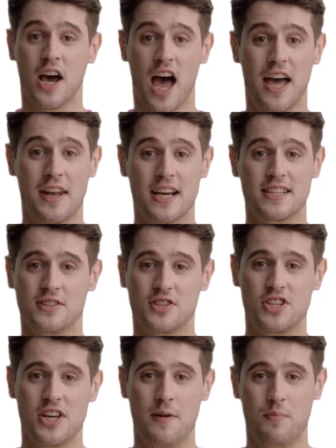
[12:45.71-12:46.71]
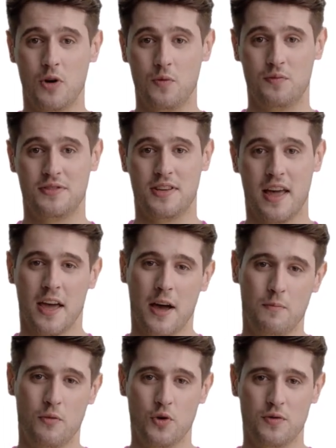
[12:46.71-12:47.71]
highlighting the cheekbones,
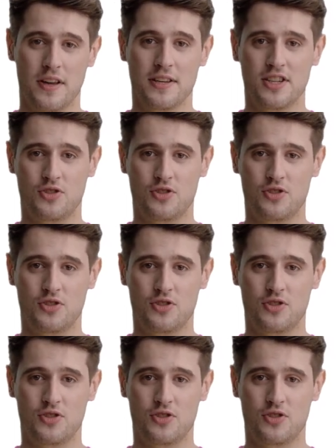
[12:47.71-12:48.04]
improving